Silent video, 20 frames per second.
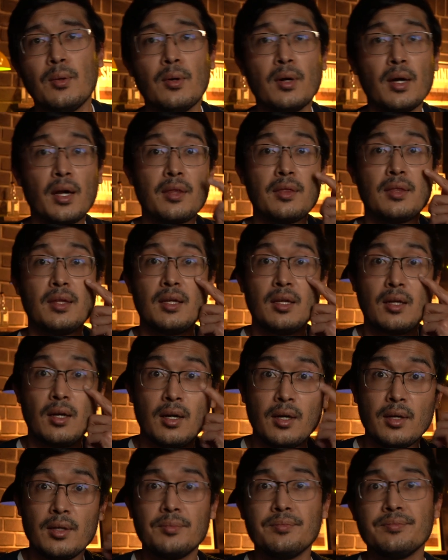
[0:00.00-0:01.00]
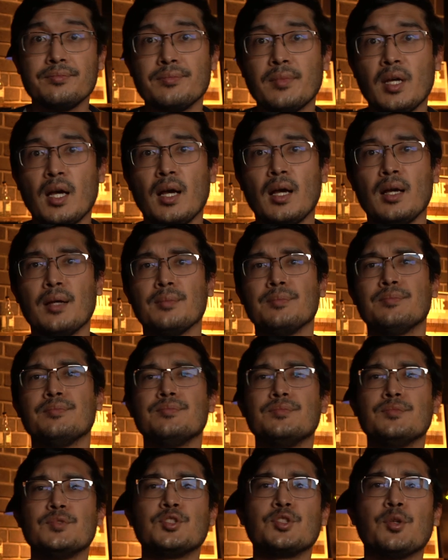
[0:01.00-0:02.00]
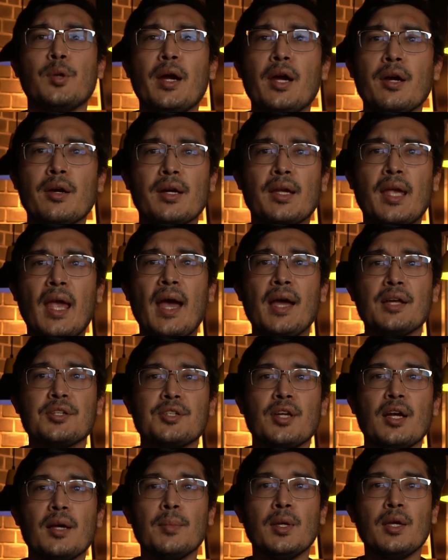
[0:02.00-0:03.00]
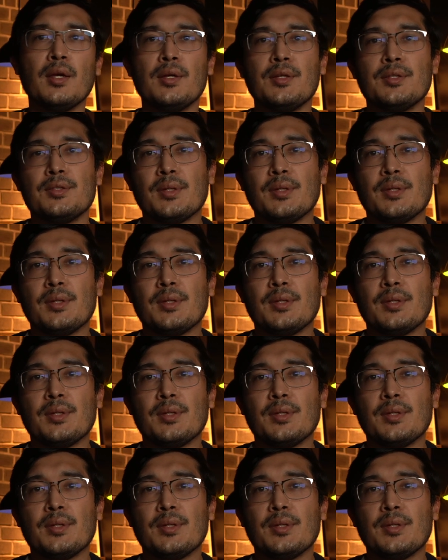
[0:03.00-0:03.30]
or I think on Square or Cash App.